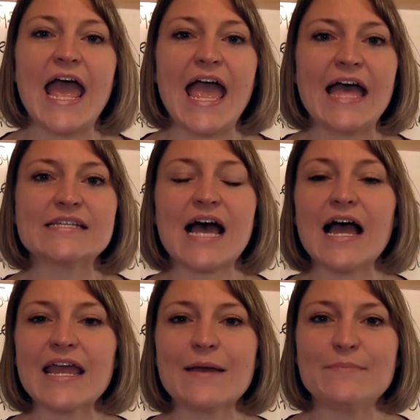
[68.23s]
and
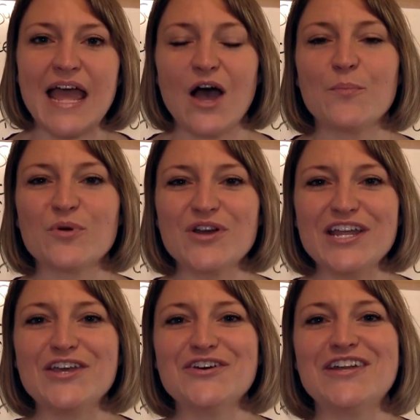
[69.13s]
I am now
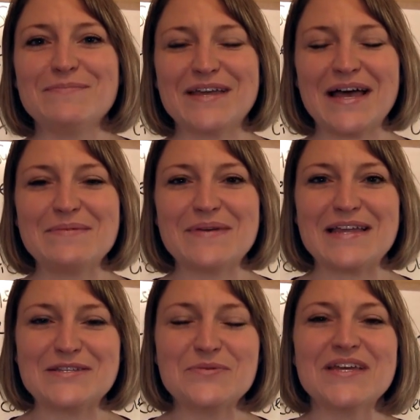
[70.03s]
pretty good
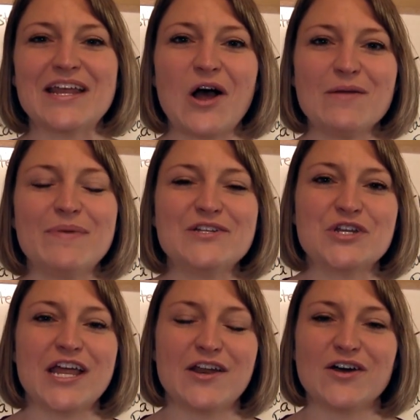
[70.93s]
at doing it on
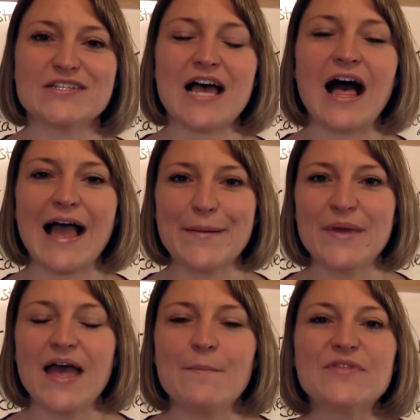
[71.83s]
budget and on time.
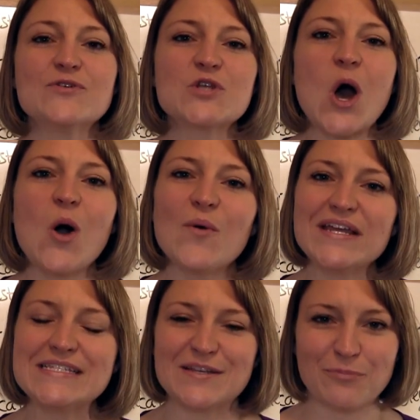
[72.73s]
But there's
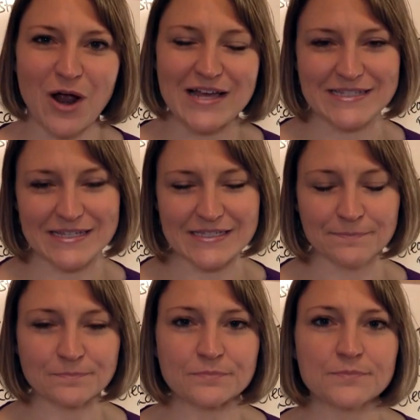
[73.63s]
always surprises.